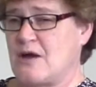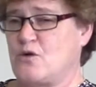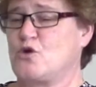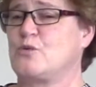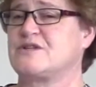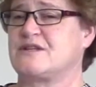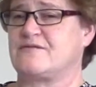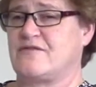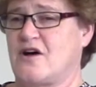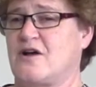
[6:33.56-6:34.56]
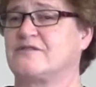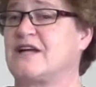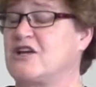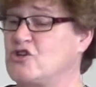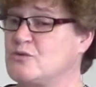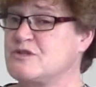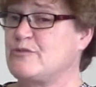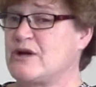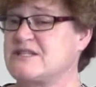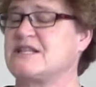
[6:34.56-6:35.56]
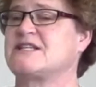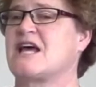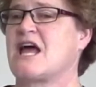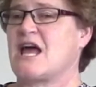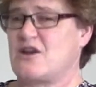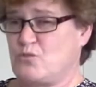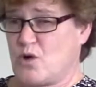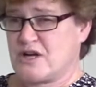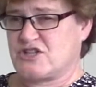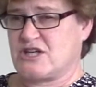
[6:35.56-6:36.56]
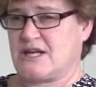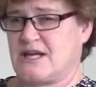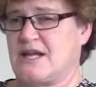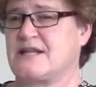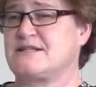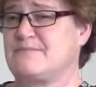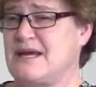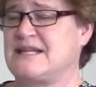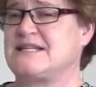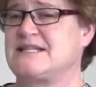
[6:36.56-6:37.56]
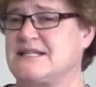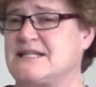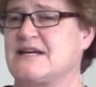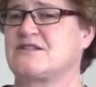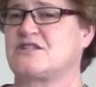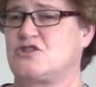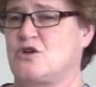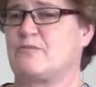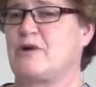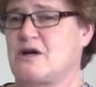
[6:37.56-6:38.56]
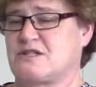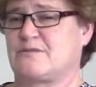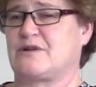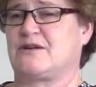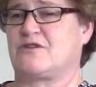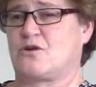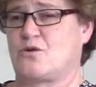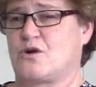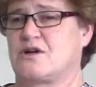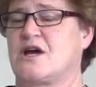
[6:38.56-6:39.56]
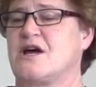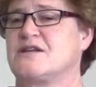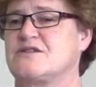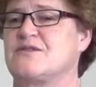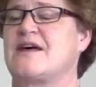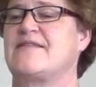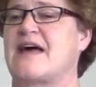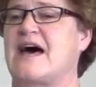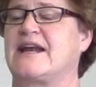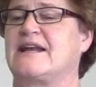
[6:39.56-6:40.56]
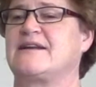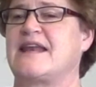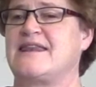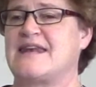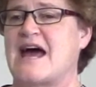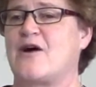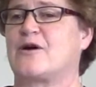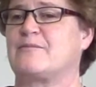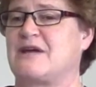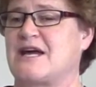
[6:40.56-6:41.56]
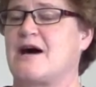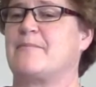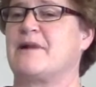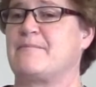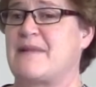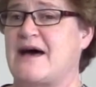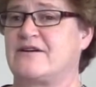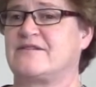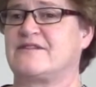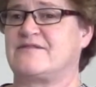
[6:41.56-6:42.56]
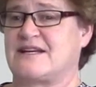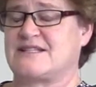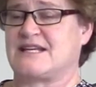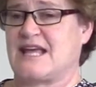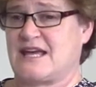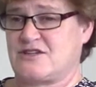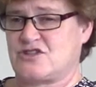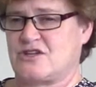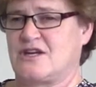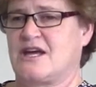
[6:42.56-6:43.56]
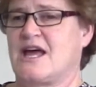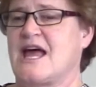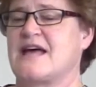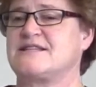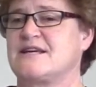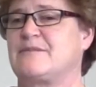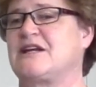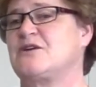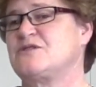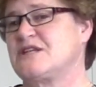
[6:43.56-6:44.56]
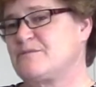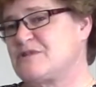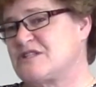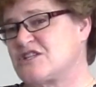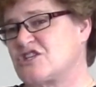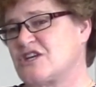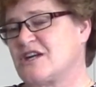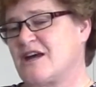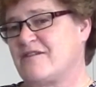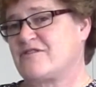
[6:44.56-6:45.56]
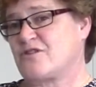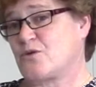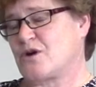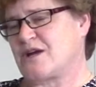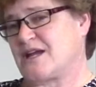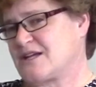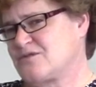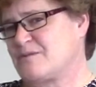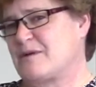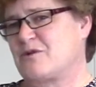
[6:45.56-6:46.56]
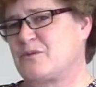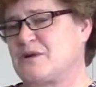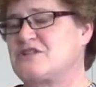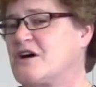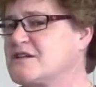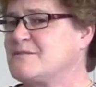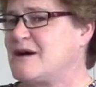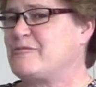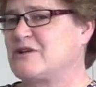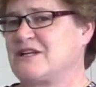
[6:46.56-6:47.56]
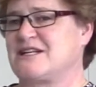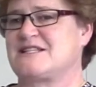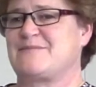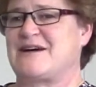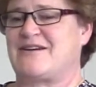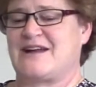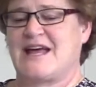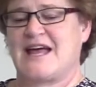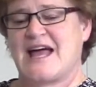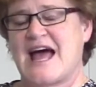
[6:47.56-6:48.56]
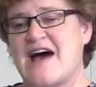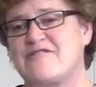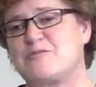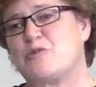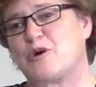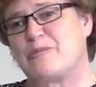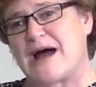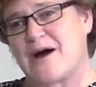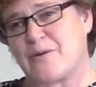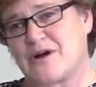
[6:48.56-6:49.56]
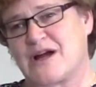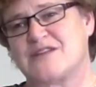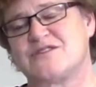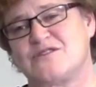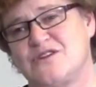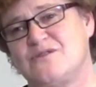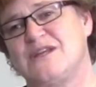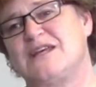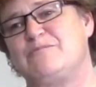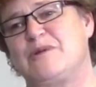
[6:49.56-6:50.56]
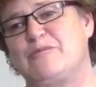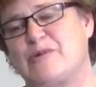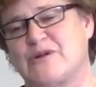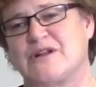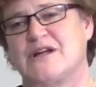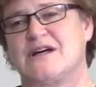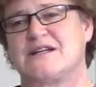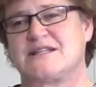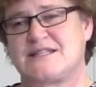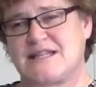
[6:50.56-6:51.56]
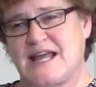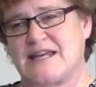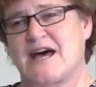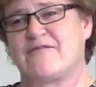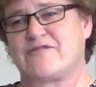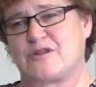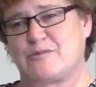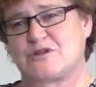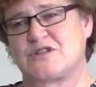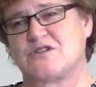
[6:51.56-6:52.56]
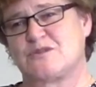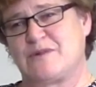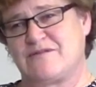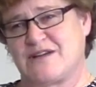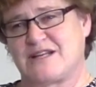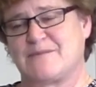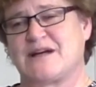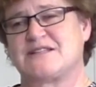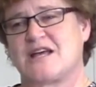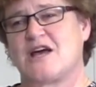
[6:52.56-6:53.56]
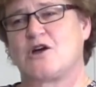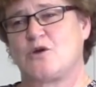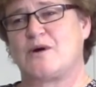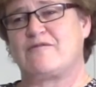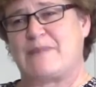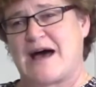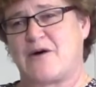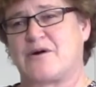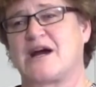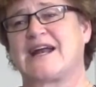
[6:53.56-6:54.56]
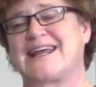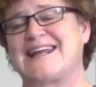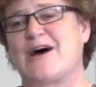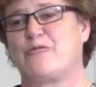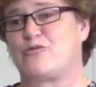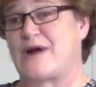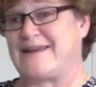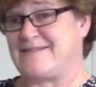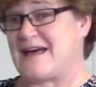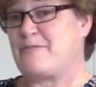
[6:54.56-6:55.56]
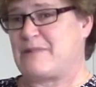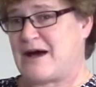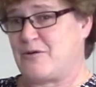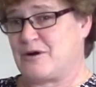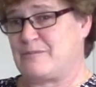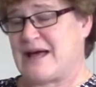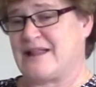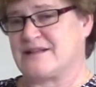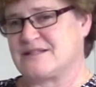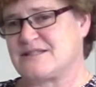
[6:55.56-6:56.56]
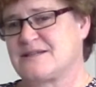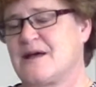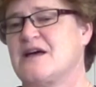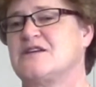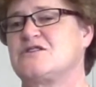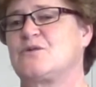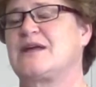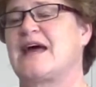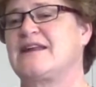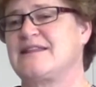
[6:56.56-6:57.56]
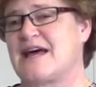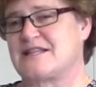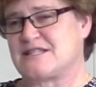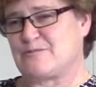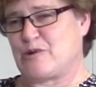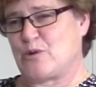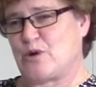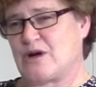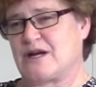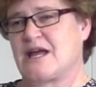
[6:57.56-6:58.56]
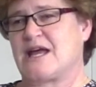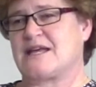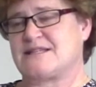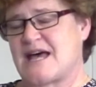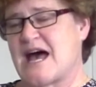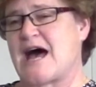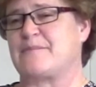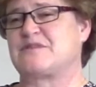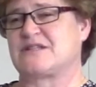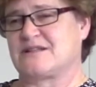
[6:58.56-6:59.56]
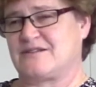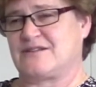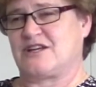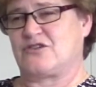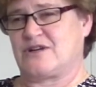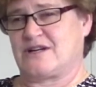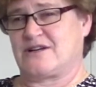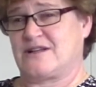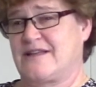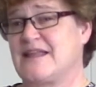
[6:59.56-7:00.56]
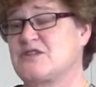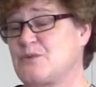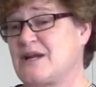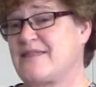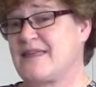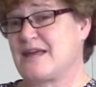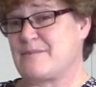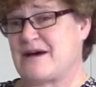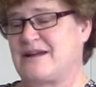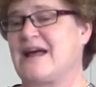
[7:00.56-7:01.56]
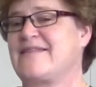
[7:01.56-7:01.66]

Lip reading: who was involved, and who was present and watching it. As many details as you could possibly record, so that now can become a matter of investigation and somebody who's in a position of authority. Because remember, when we talked about bullying, it's about having more power. And so you need people to stand up for the person who's being victimized, who have power and can help right that power balance. So getting that support is absolutely critical. And that's what I think about it. I